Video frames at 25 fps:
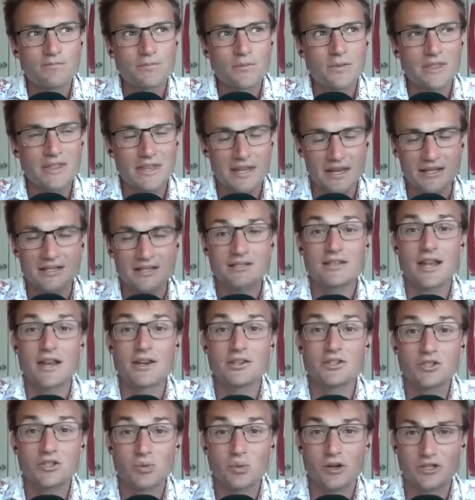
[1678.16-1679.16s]
the
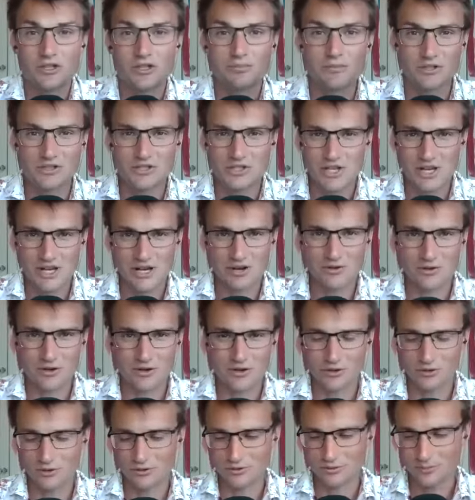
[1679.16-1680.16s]
extent to which
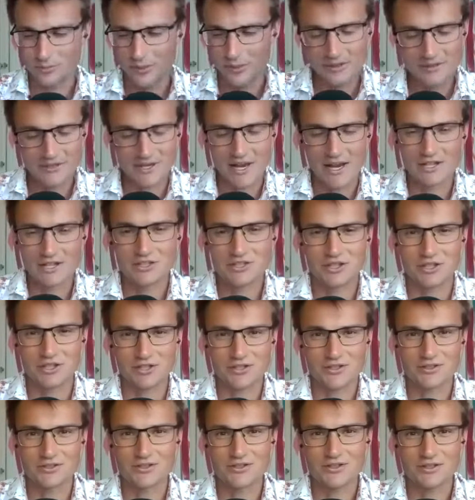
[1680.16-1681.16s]
material
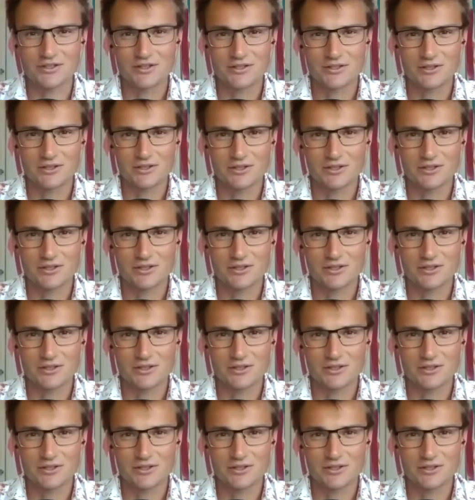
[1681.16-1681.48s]
possessions